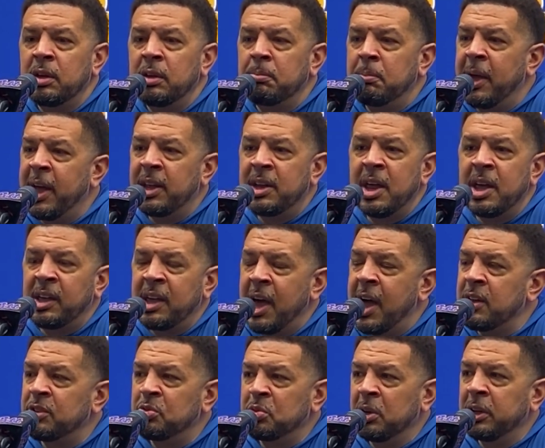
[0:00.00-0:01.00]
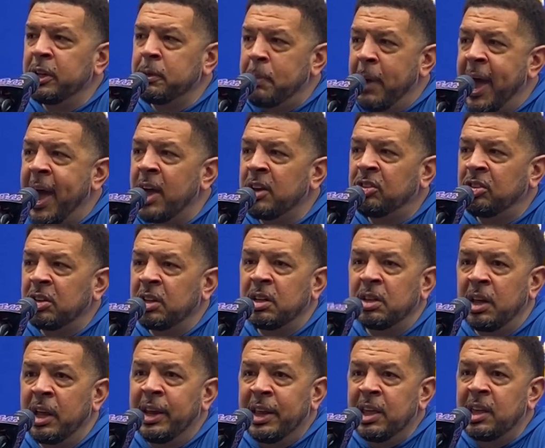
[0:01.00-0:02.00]
man, that guy's really passionate
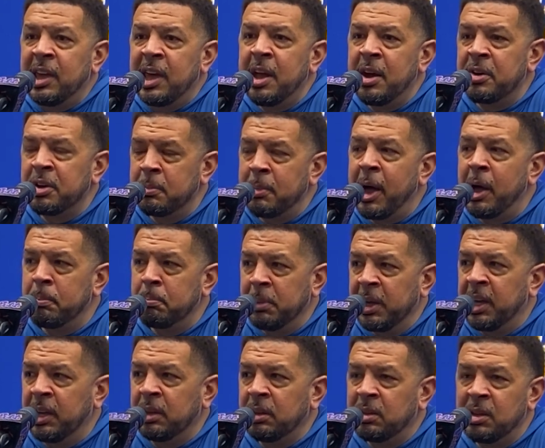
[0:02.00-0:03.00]
and he cared about me,